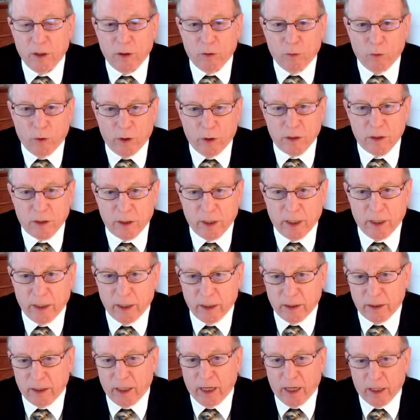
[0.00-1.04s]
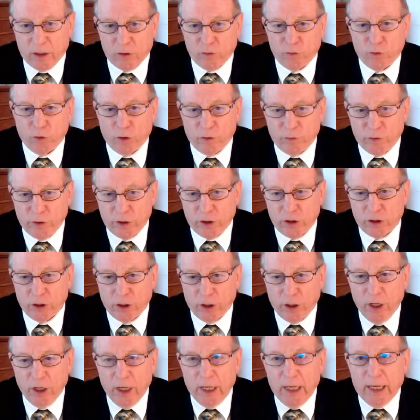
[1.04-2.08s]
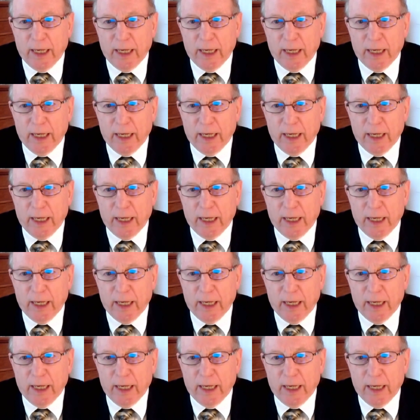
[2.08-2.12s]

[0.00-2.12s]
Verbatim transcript: once they hit tax forfeiture.